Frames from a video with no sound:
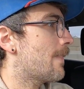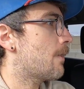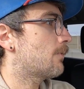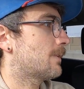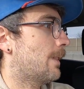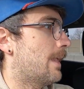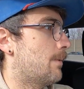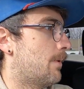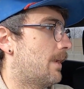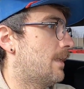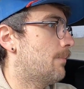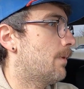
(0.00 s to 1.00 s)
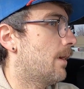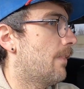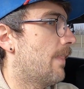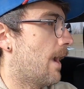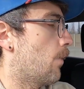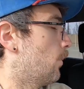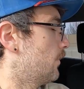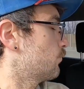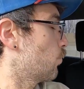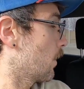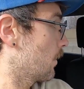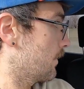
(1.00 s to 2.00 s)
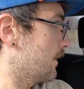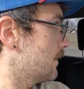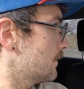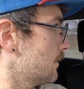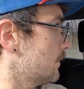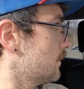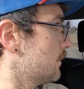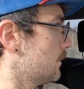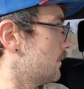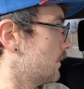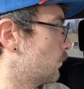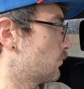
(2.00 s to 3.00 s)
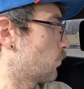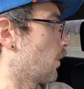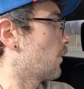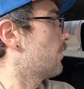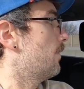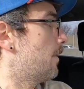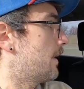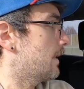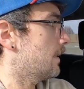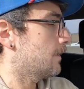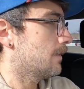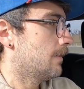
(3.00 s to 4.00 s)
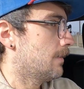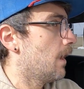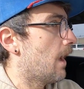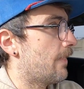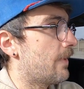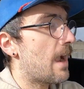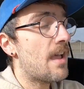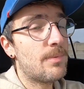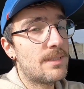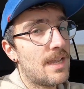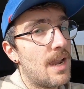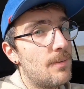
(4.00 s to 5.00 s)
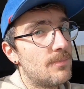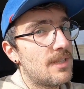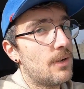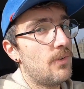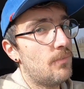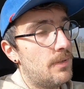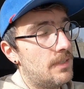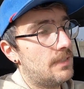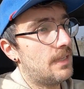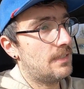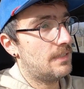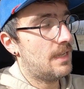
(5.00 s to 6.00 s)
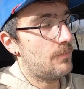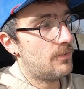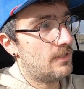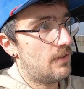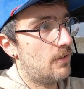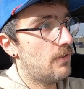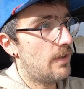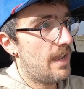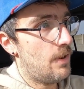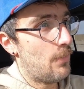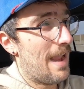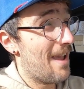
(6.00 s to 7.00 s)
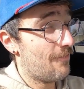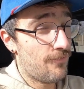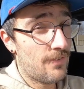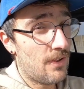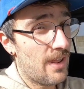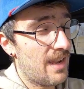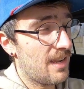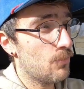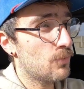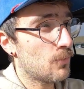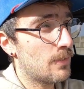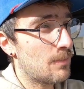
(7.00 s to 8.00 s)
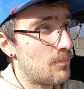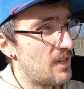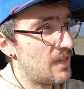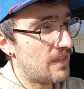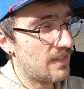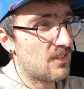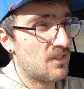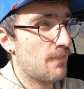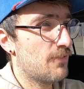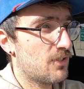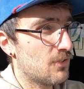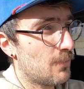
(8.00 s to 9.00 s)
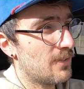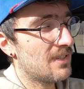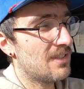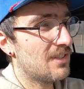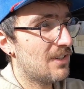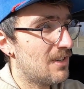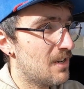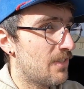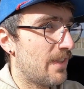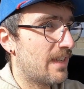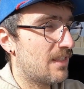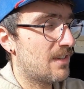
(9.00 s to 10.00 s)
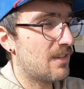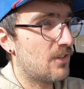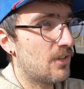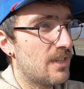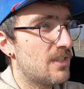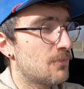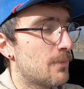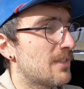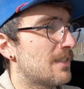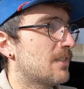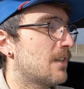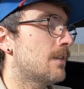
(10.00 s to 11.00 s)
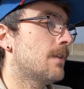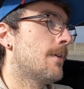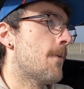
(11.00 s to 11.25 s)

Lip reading: that was a lot of money, but that was worth it. It was worth the money. And there have been times that we've been to Texas Day Brazil and we haven't felt like it was worth the money, like the service just wasn't as good and like the cooking just wasn't as good.